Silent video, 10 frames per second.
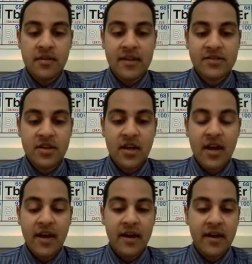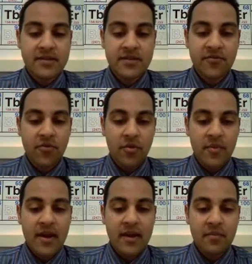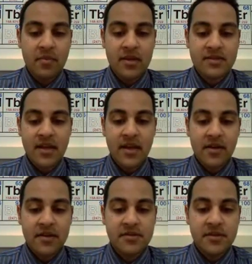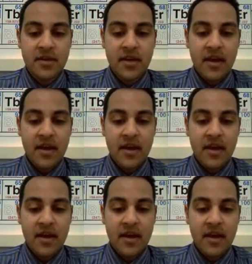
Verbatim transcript: that's going to ionize to form Na plus ions